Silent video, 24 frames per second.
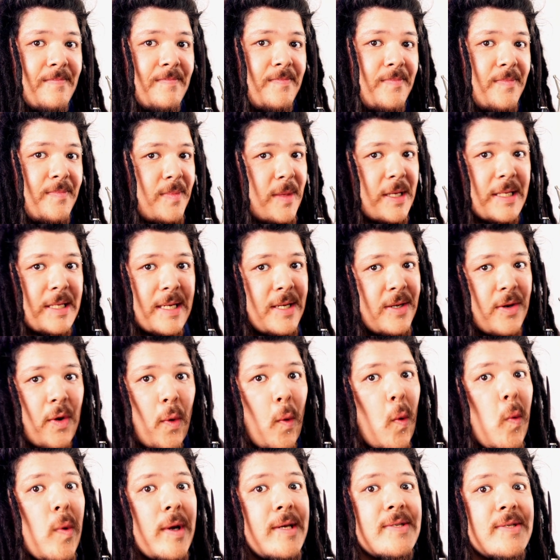you didn't
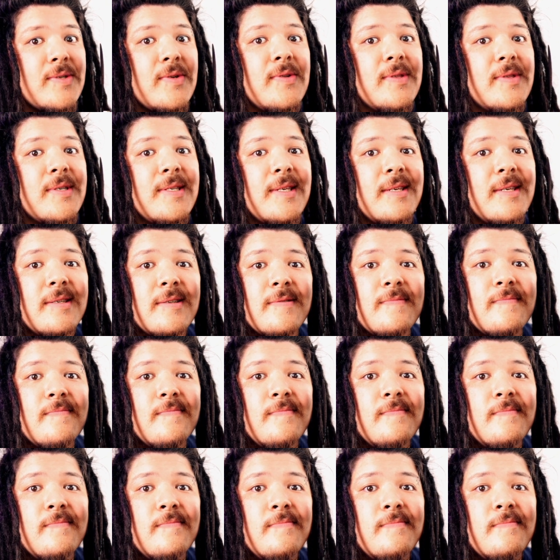always know the system.
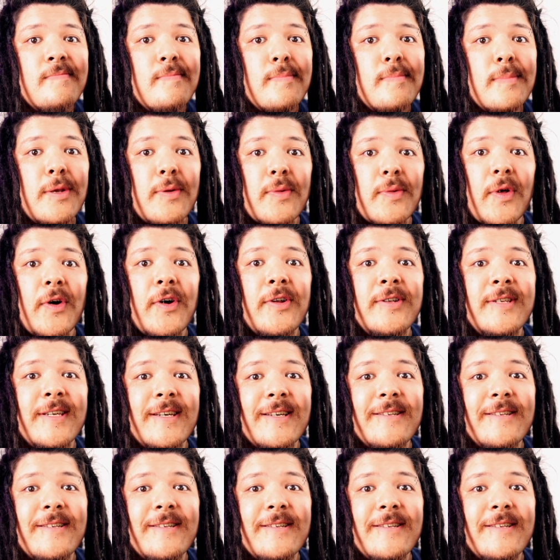You learned it.